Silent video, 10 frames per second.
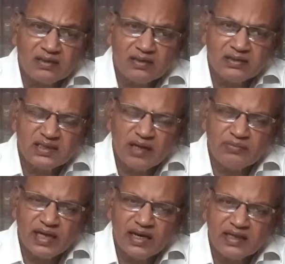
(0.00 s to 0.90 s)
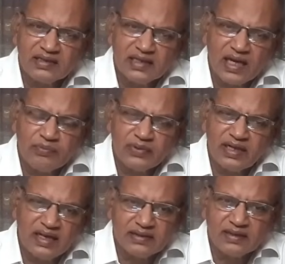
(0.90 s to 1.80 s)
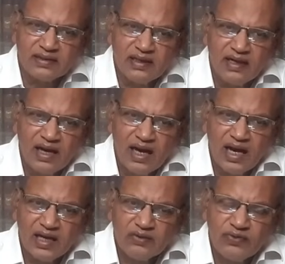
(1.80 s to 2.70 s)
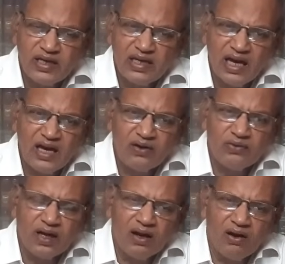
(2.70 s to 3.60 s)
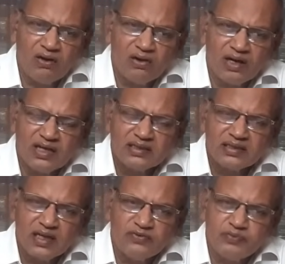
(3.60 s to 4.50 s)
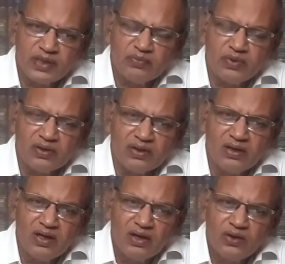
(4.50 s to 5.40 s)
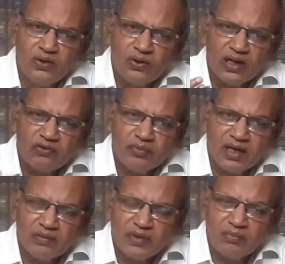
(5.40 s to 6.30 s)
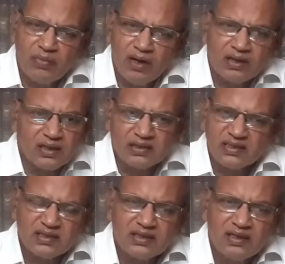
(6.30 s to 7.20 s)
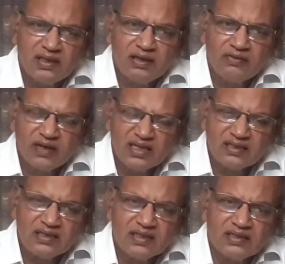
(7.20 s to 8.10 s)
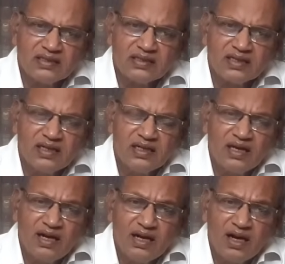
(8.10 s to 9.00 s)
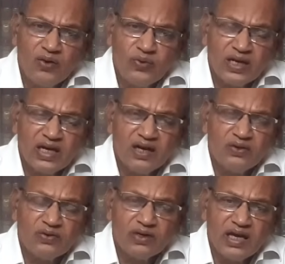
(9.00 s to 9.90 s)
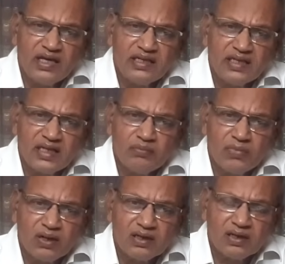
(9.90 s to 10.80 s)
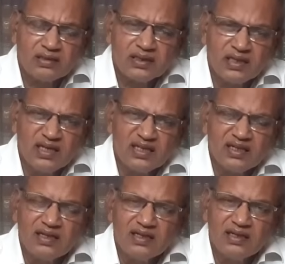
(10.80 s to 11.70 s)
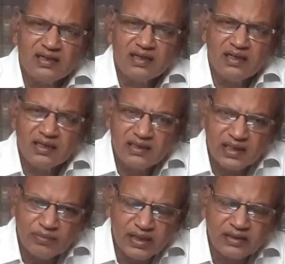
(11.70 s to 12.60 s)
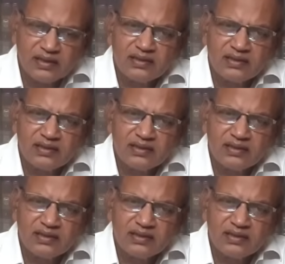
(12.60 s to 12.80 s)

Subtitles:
Some can escape death. And we have a long list of people who have become immortals. For instance, we have 80 immortals in Tibet,